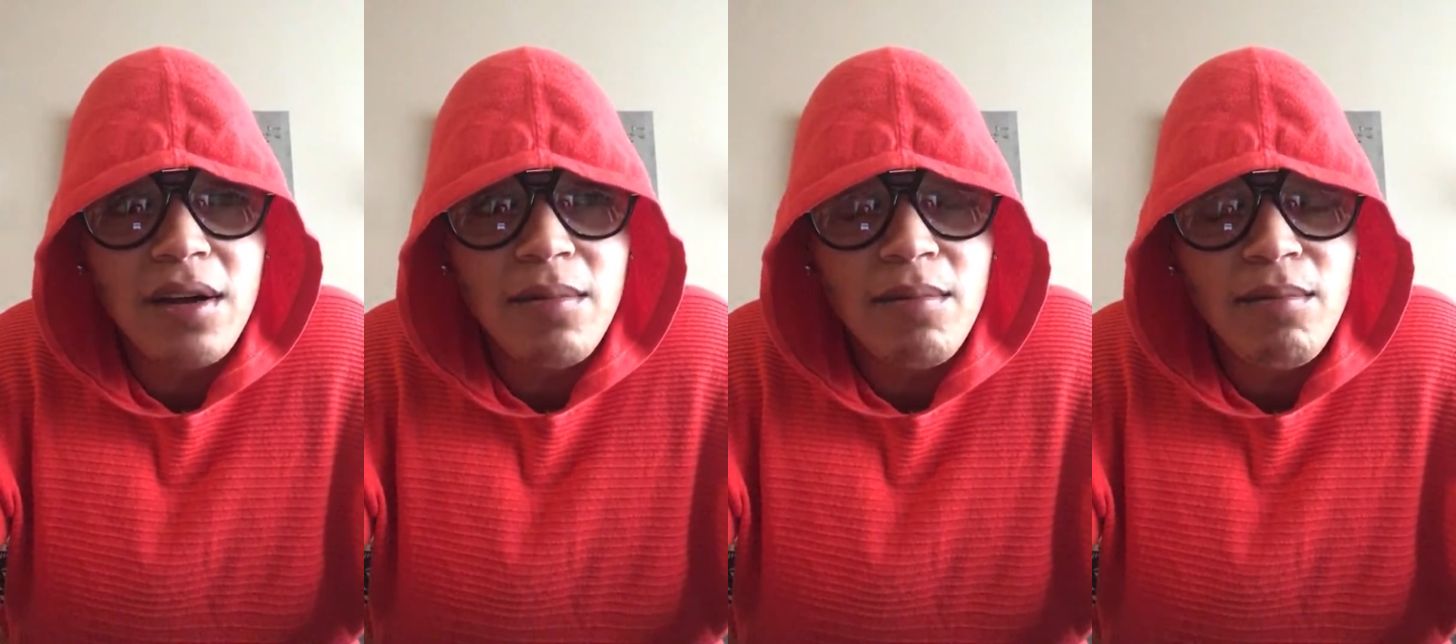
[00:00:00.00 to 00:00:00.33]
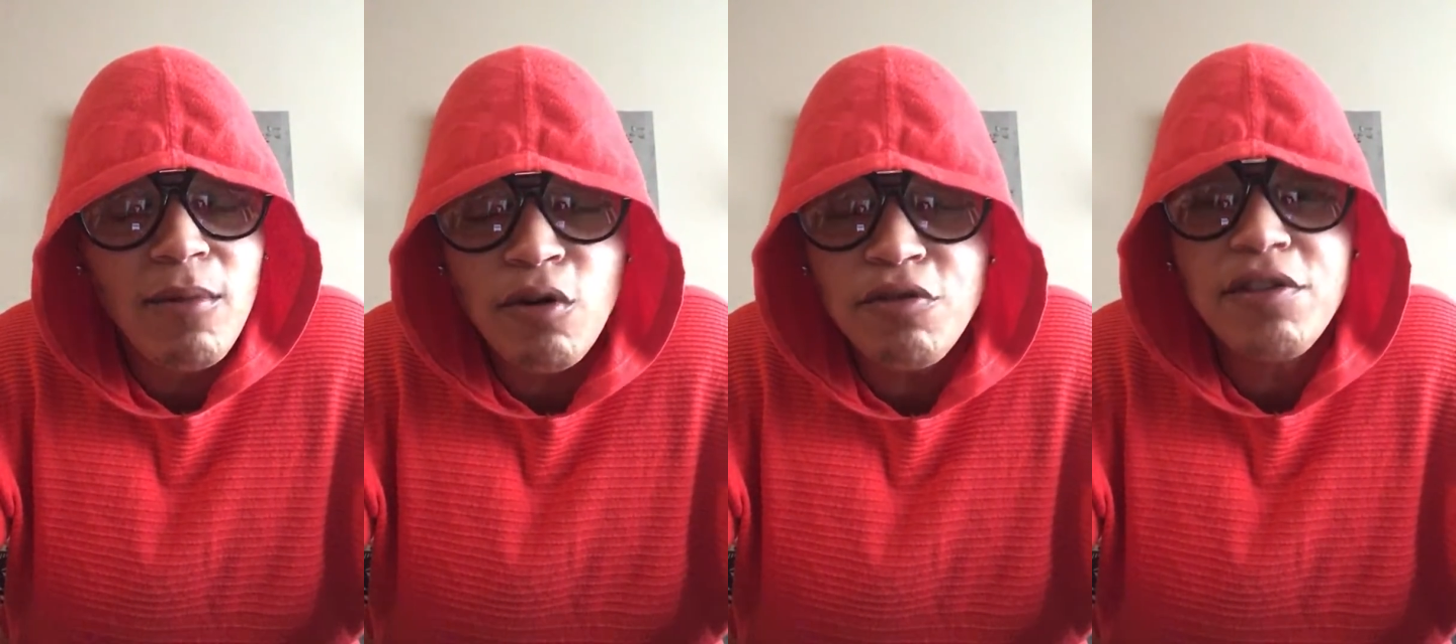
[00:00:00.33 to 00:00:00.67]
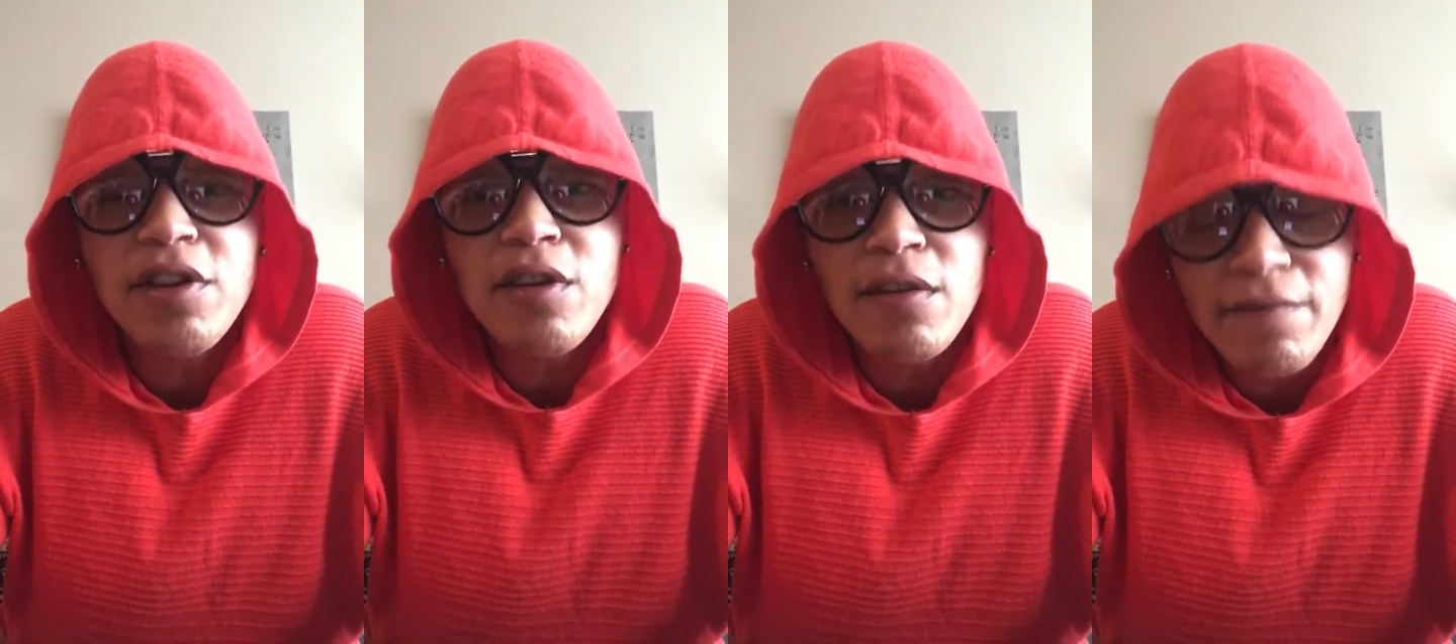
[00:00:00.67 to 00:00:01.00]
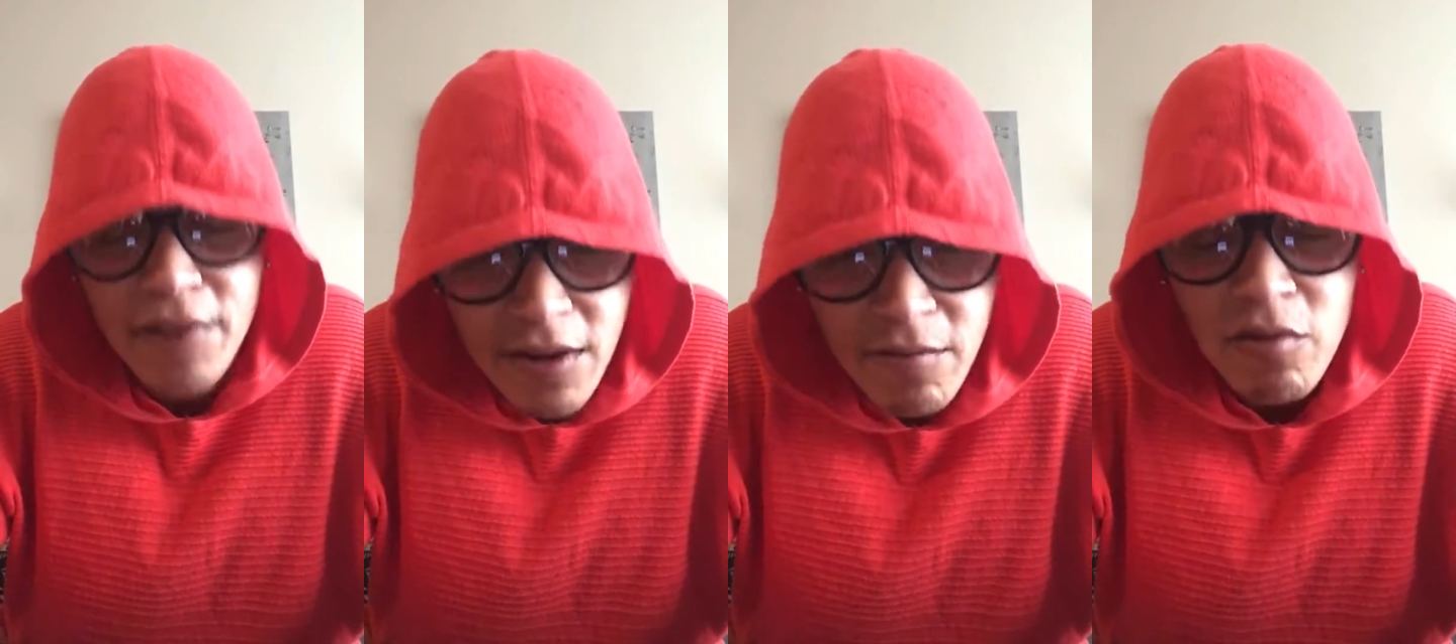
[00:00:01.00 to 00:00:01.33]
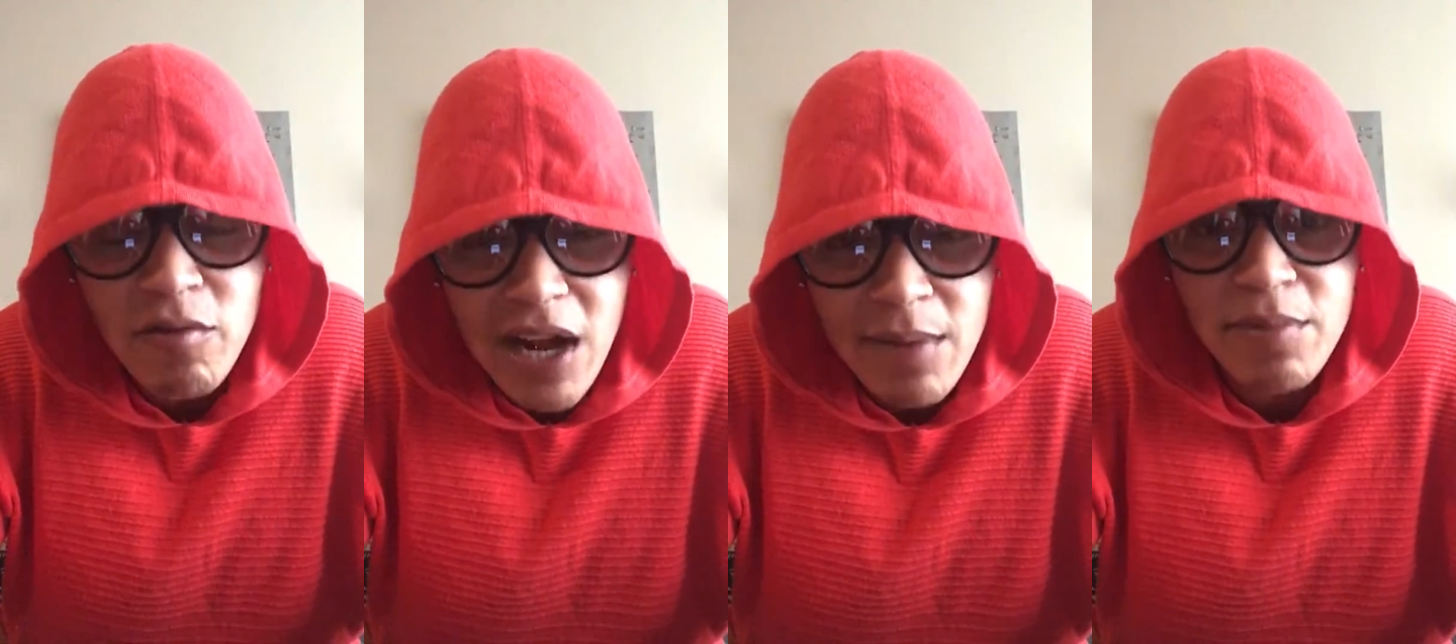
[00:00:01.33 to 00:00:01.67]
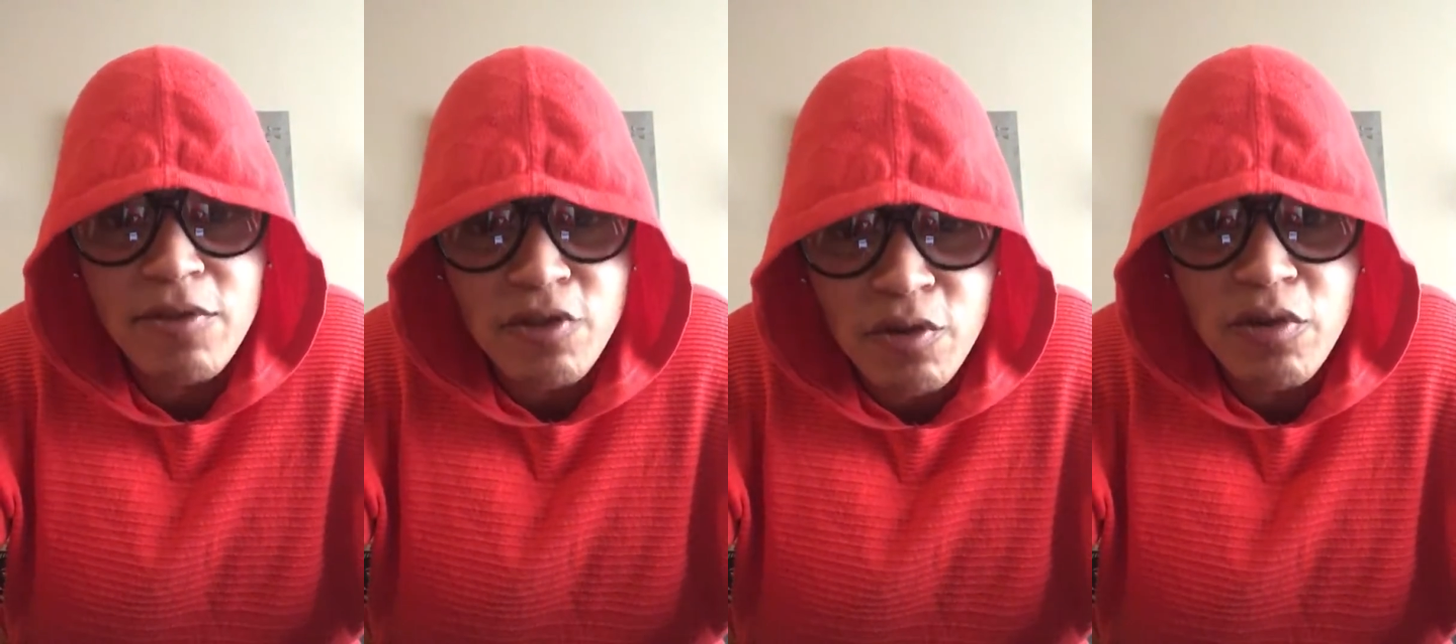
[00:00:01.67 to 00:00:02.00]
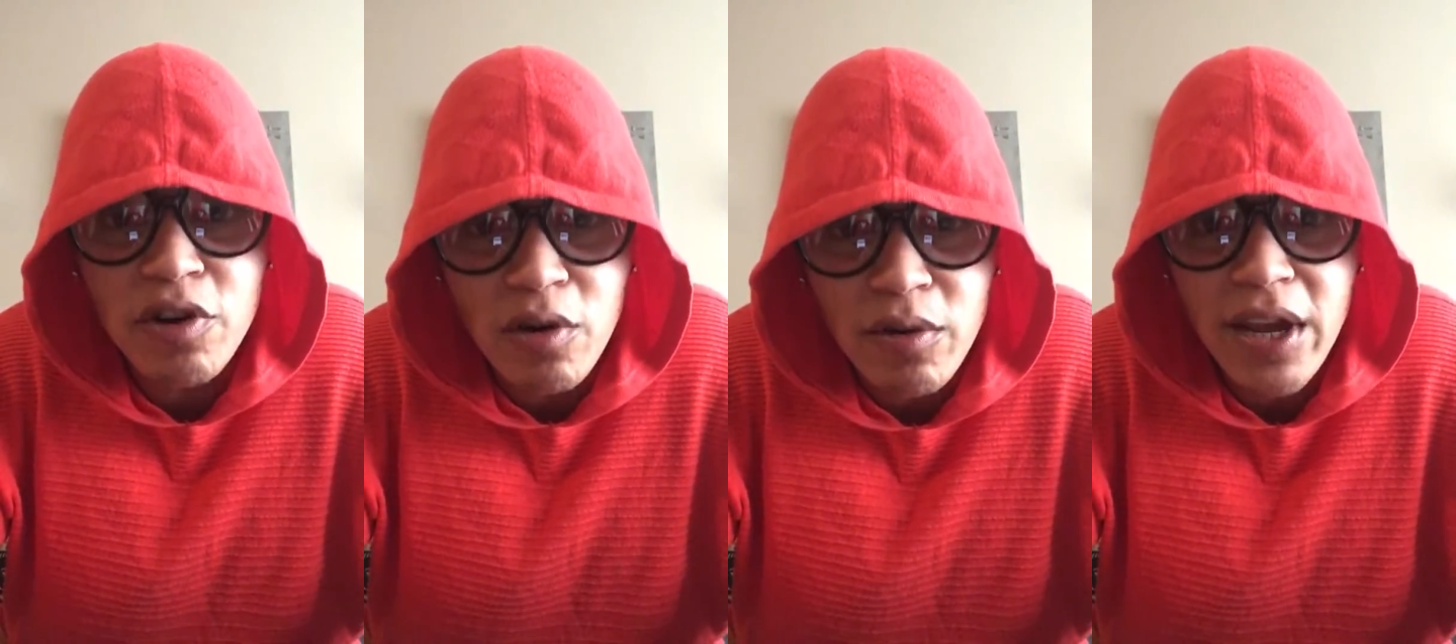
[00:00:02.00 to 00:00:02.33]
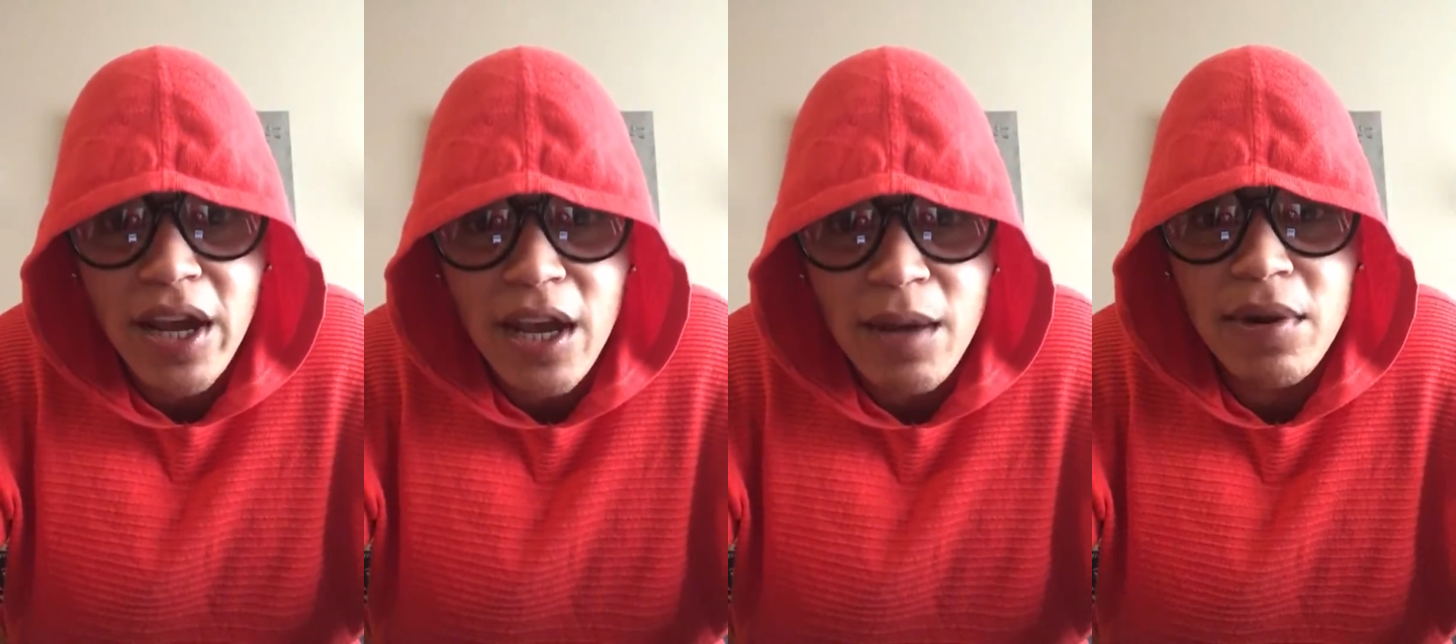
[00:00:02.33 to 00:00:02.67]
most of your favorite rappers do cocaine.